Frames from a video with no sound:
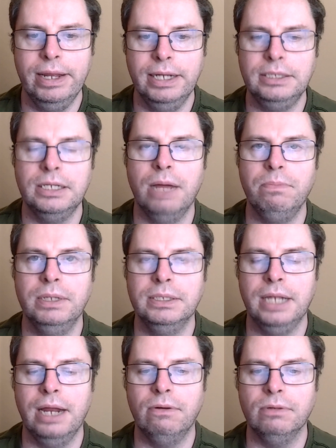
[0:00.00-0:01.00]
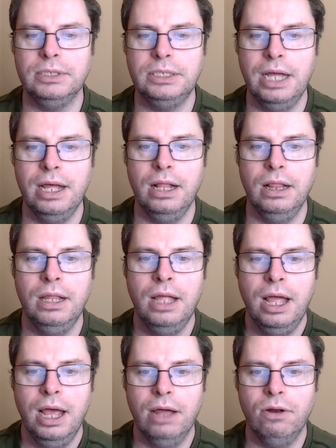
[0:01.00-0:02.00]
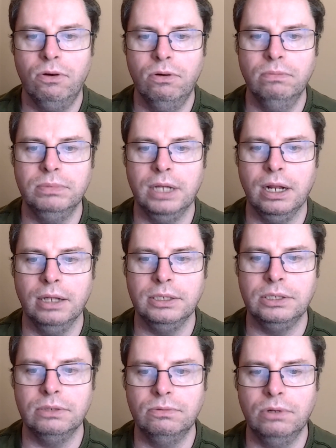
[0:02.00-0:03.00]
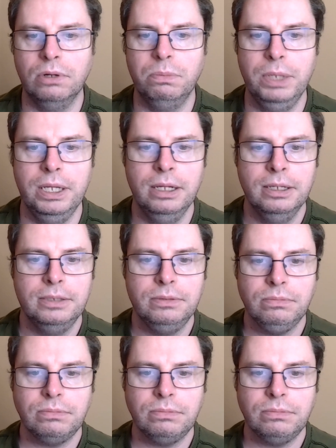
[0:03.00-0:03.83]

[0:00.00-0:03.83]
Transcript: reigning champions La Rochelle at home to Gloucester Rugby.